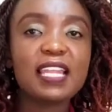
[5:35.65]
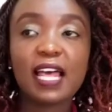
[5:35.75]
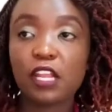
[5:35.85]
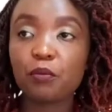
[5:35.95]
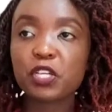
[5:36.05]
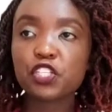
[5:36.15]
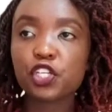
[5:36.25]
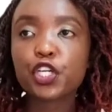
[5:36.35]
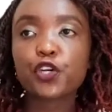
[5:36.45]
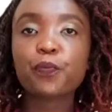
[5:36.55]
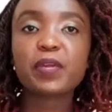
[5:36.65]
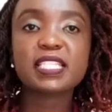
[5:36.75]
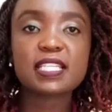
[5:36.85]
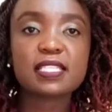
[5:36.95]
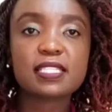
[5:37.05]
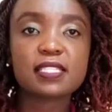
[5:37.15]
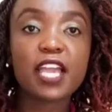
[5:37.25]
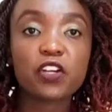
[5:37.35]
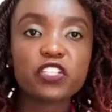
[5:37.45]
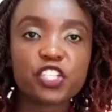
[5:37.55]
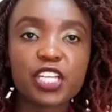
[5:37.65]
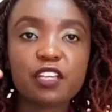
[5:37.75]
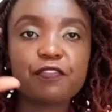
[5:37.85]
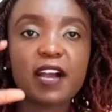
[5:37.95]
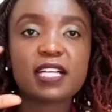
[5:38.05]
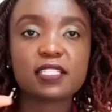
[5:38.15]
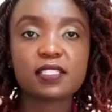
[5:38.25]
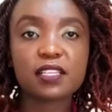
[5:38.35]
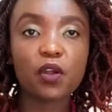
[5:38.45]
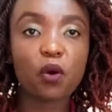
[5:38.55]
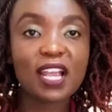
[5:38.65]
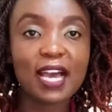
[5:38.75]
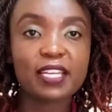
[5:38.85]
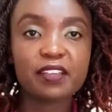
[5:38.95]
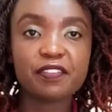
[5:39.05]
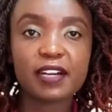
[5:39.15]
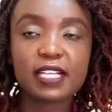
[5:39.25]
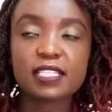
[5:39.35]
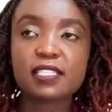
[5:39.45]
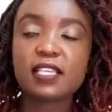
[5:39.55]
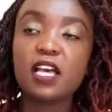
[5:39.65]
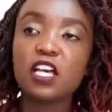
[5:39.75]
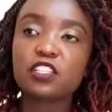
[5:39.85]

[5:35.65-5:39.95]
allow me to group it as psychogenic factors and organic factors.